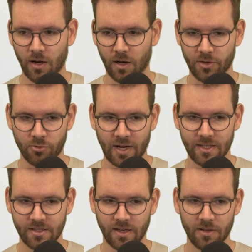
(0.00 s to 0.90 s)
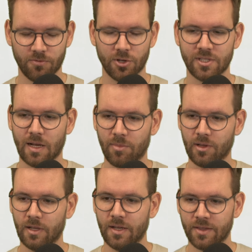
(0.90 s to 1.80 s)
On the right side, for
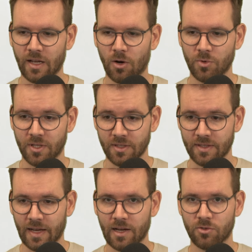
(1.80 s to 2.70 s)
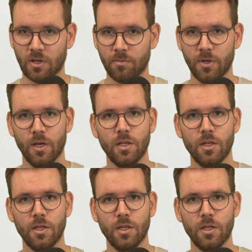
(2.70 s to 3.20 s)
example, now we're in the diagram,